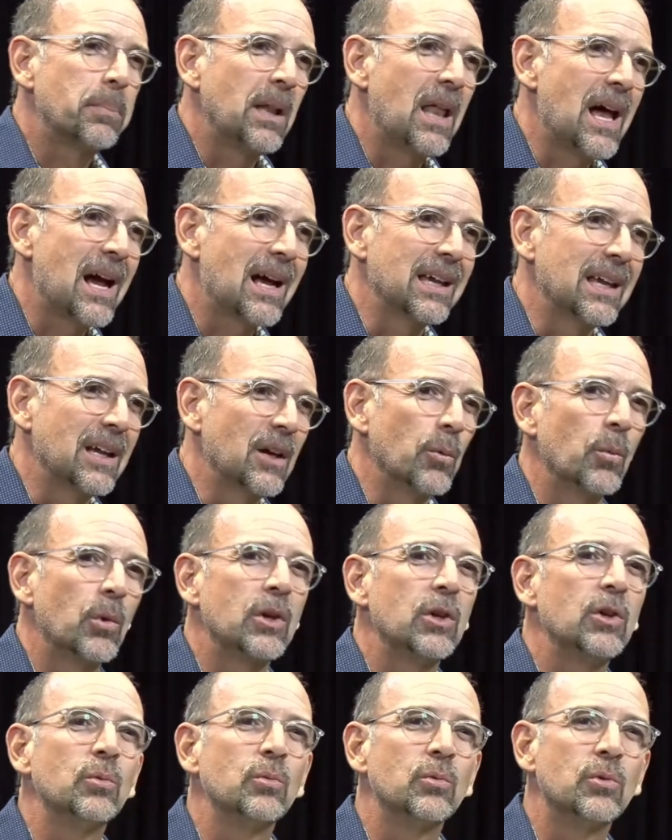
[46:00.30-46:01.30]
the blocking?
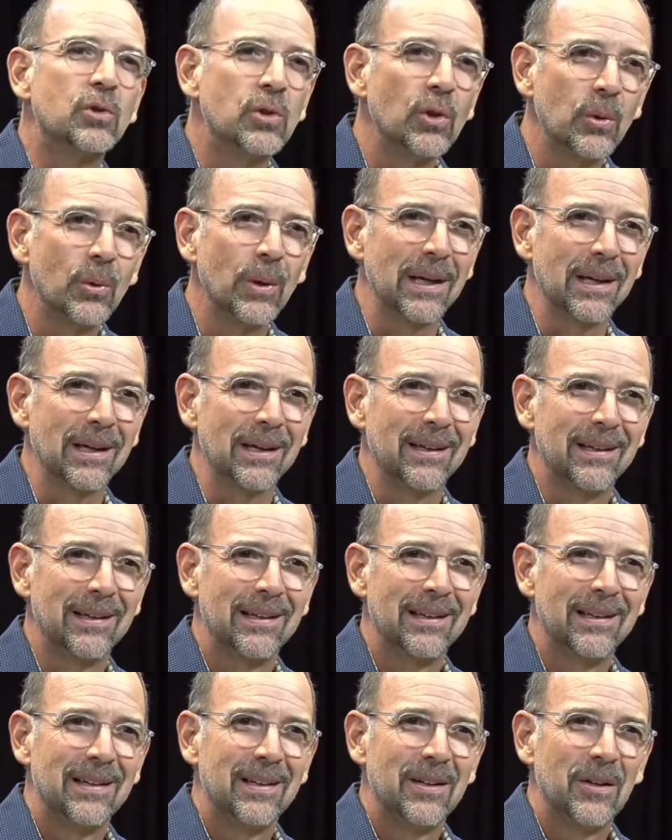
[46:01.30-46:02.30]
What are you doing
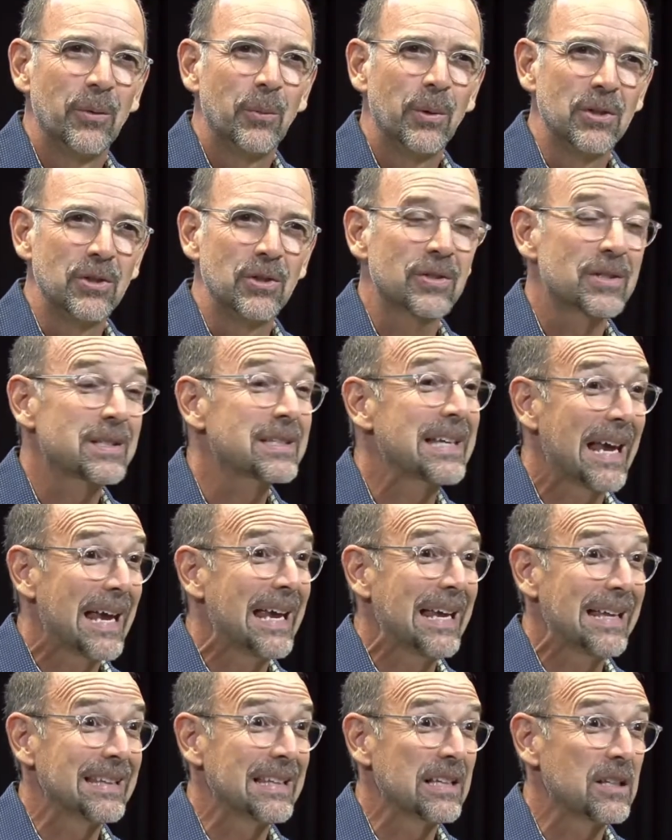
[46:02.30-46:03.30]
when you're
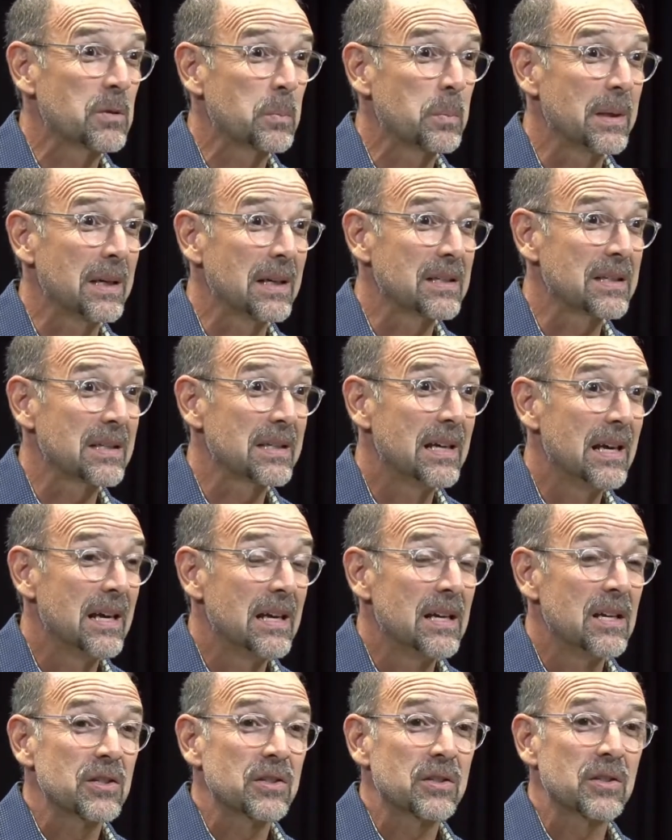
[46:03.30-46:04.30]
saying this piece?
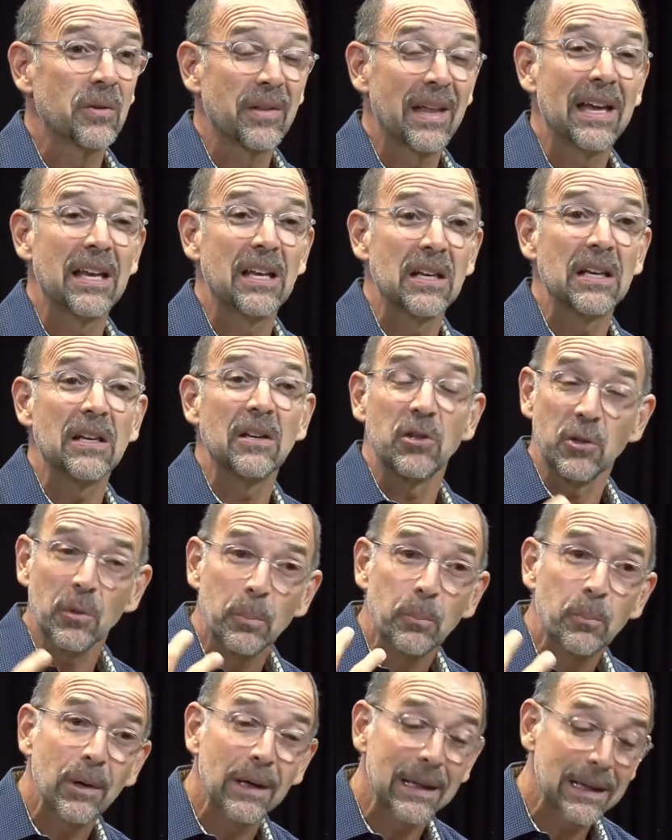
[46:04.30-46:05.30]
So that
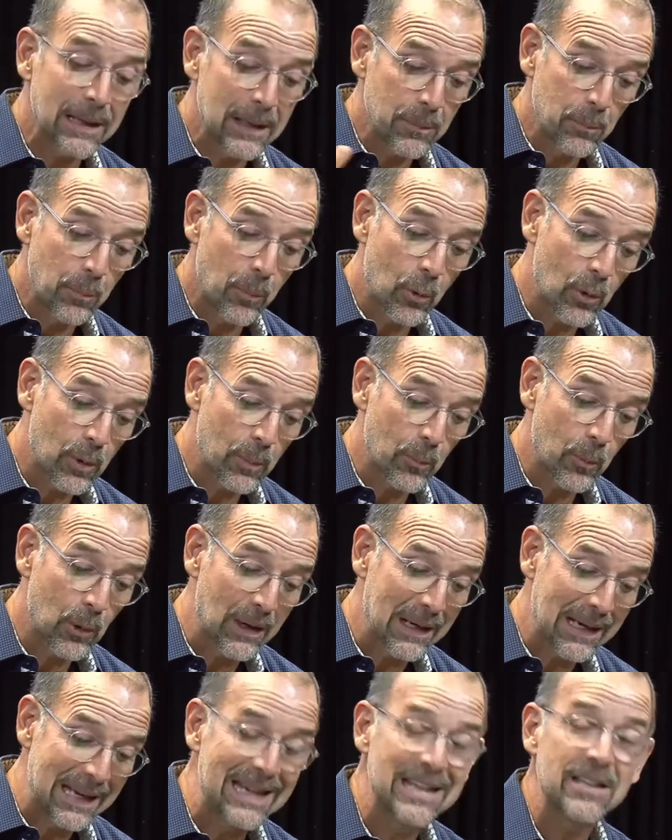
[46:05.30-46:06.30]
you're bringing more
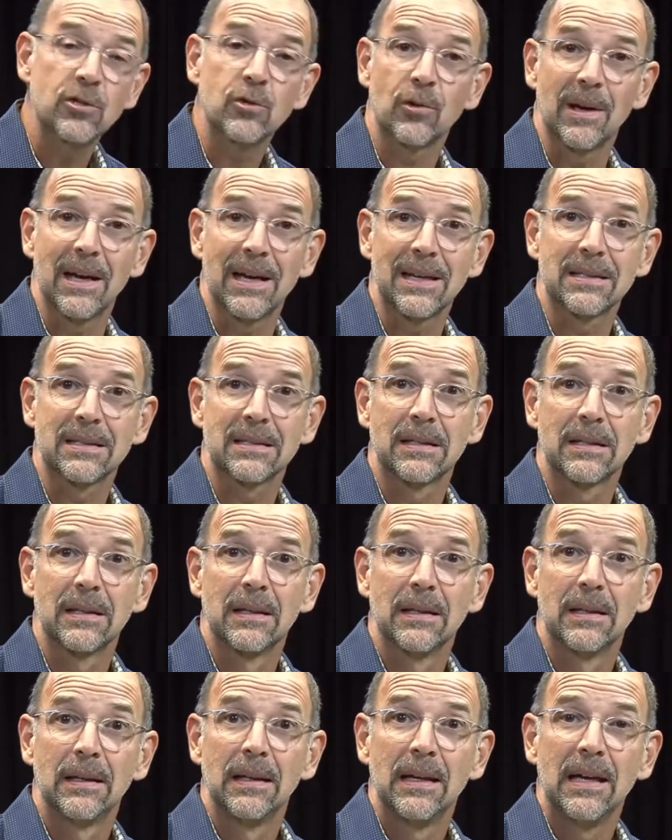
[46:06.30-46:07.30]
and more
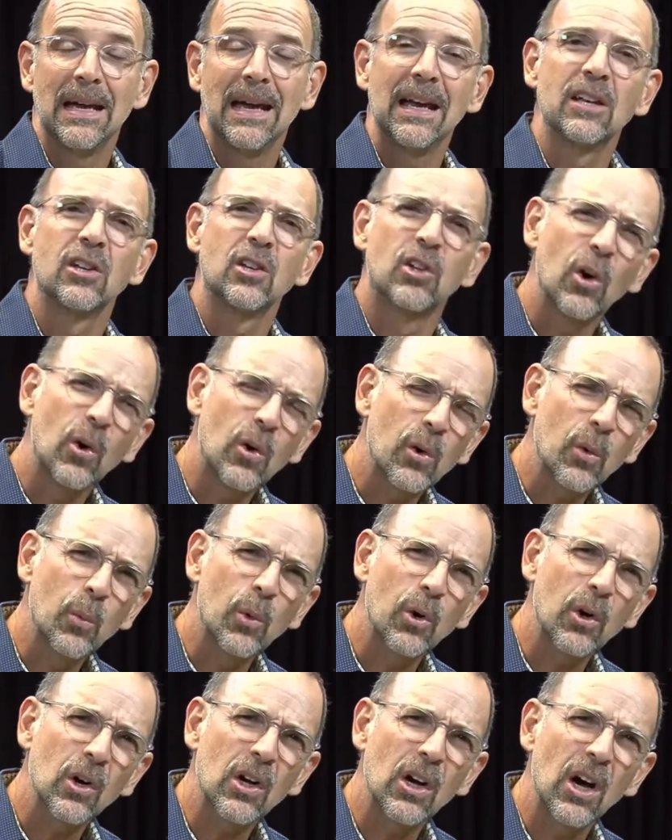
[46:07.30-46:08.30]
interest and go
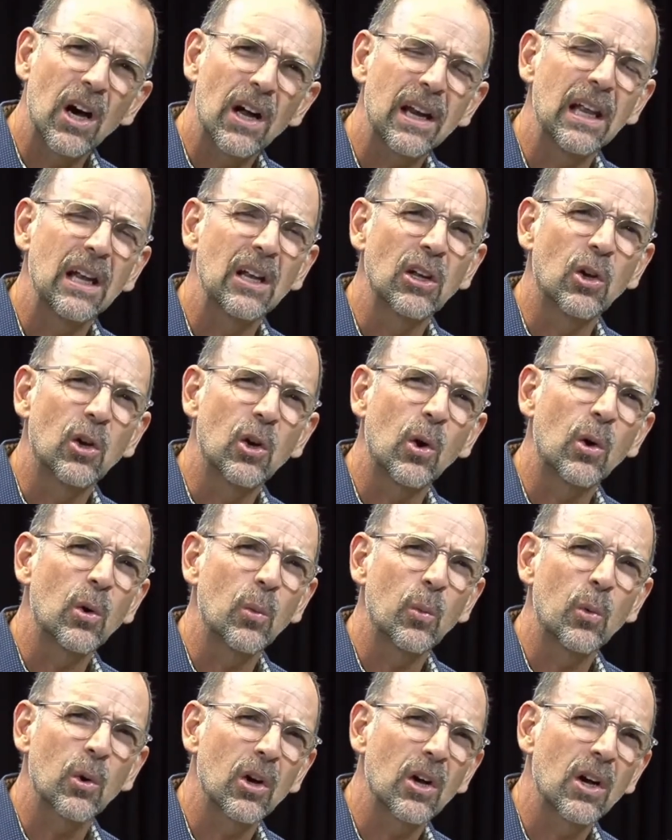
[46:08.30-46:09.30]
to work on it and
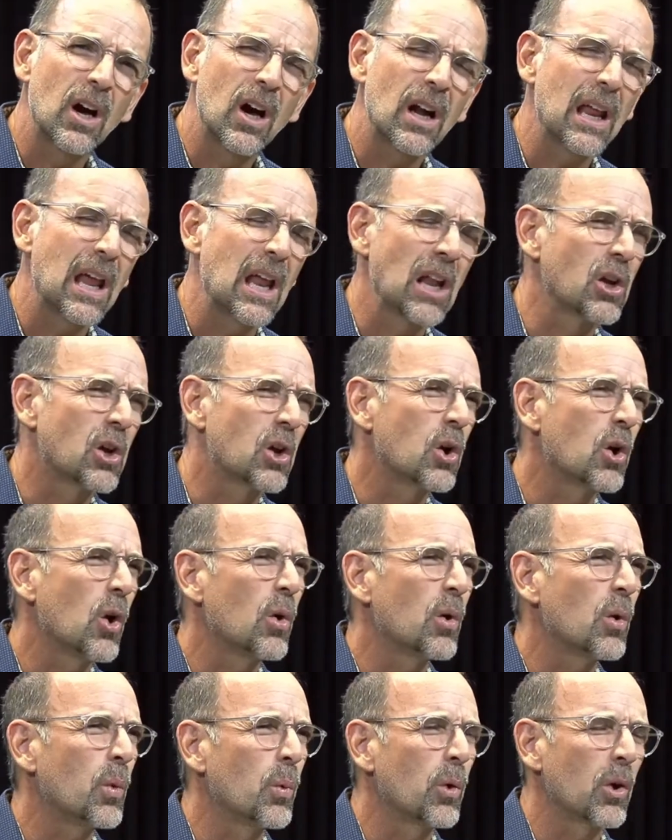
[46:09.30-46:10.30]
go to work on it and
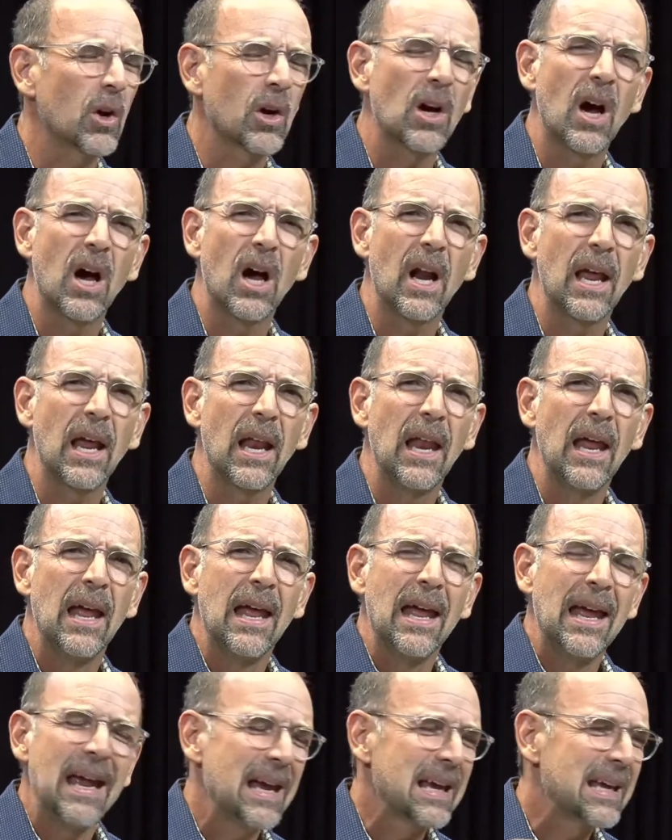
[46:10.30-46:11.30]
go to work on it
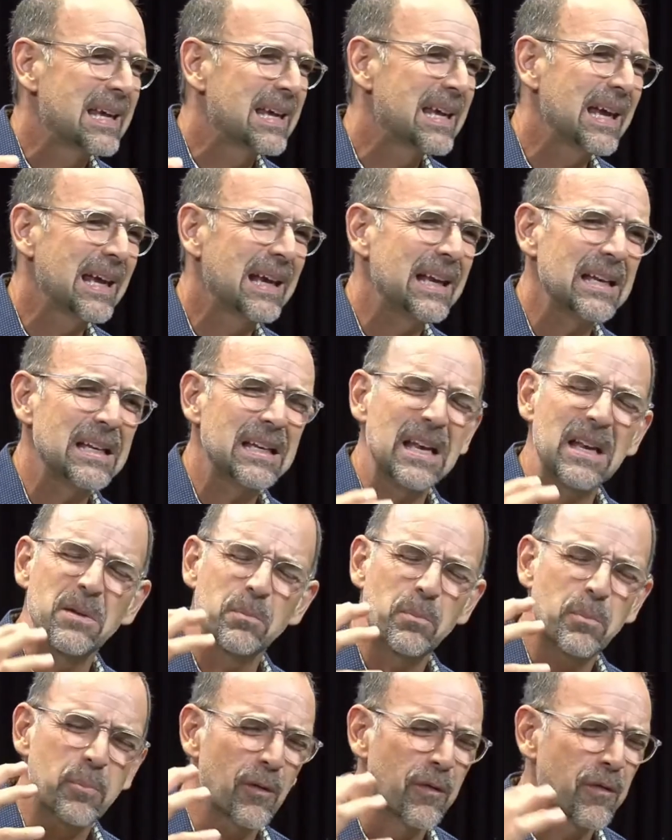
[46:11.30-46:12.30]
and get it
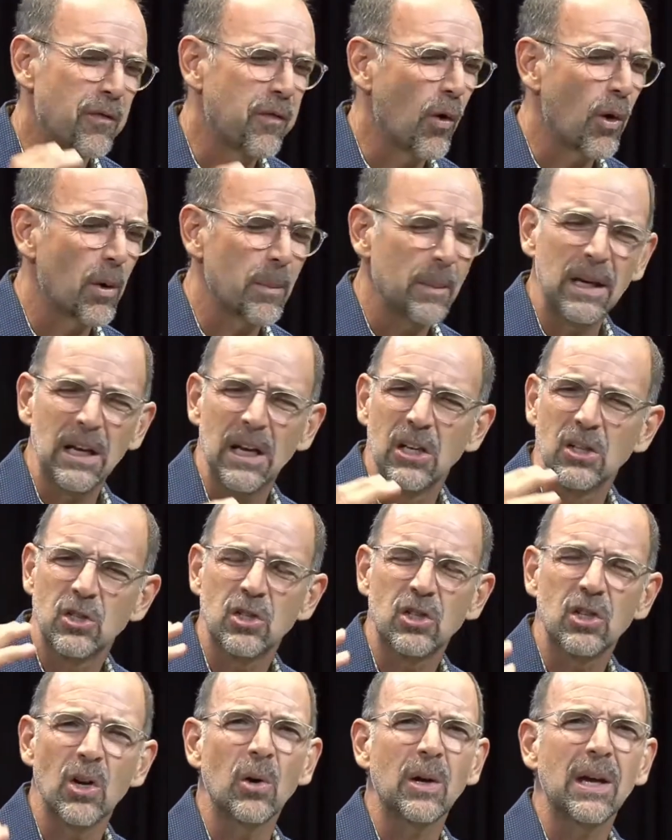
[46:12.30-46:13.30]
and perform it
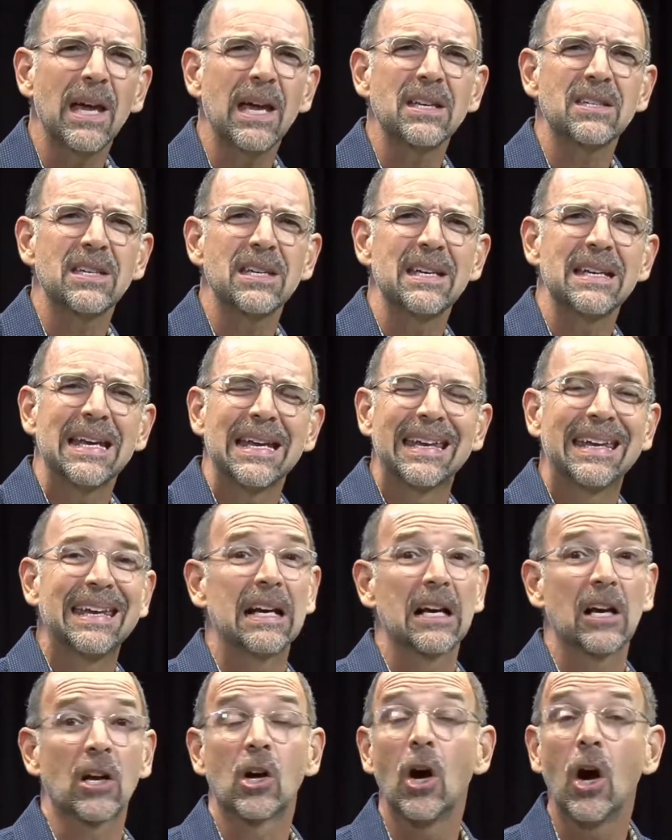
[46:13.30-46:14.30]
and showcase it.
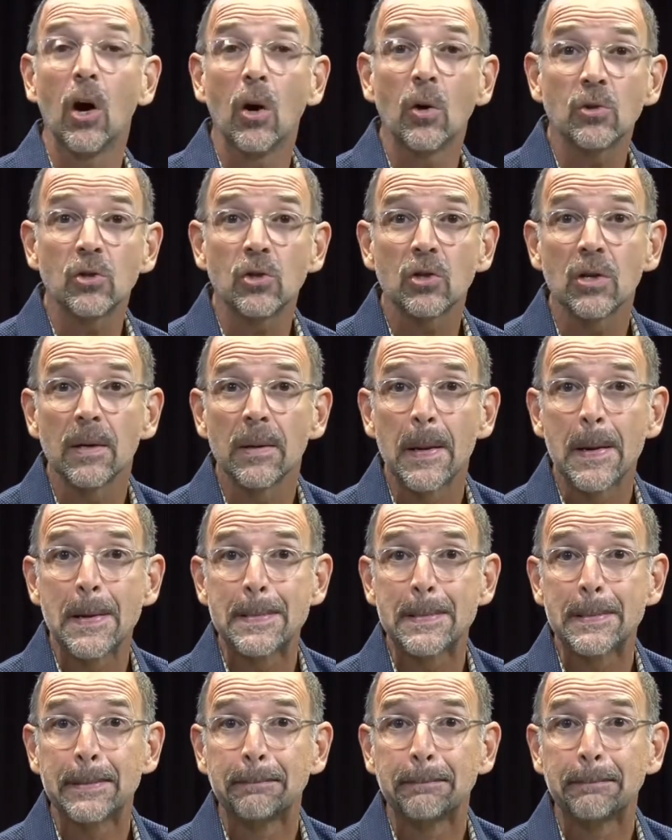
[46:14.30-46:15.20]
Get a coach